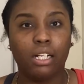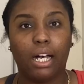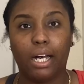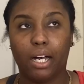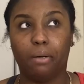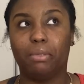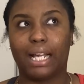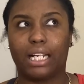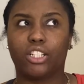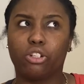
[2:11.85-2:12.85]
Like
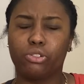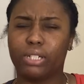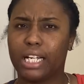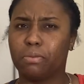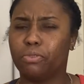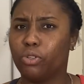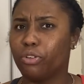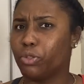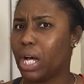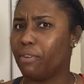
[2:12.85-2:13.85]
I told you guys before, if
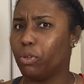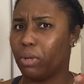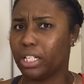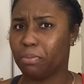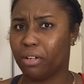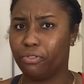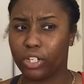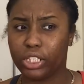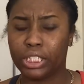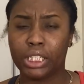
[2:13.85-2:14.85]
you haven't watched my
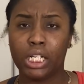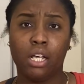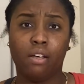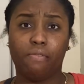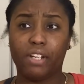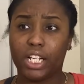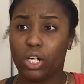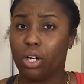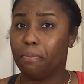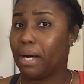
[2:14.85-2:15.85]
first
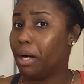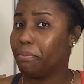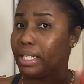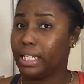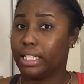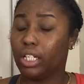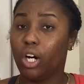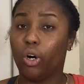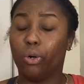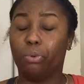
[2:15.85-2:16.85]
video about me
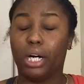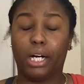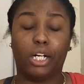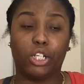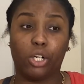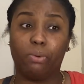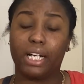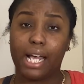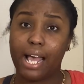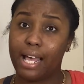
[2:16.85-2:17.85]
going
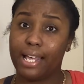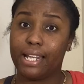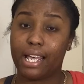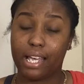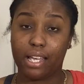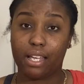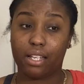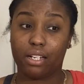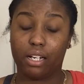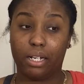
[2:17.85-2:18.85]
ahead
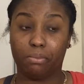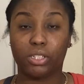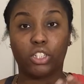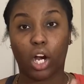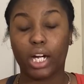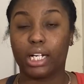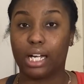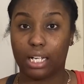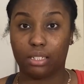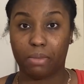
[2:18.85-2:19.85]
and starting a
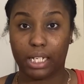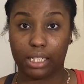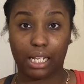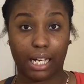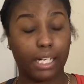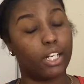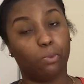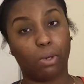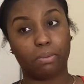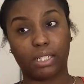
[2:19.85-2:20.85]
cosmetic line and a
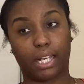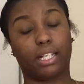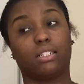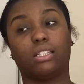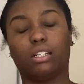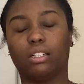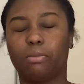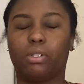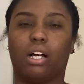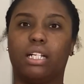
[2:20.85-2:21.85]
website and selling lip
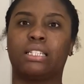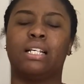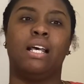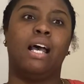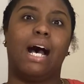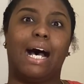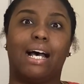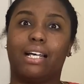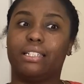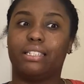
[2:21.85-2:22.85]
gloss,
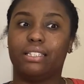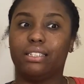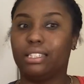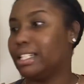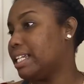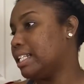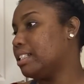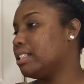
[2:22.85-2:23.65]
I did,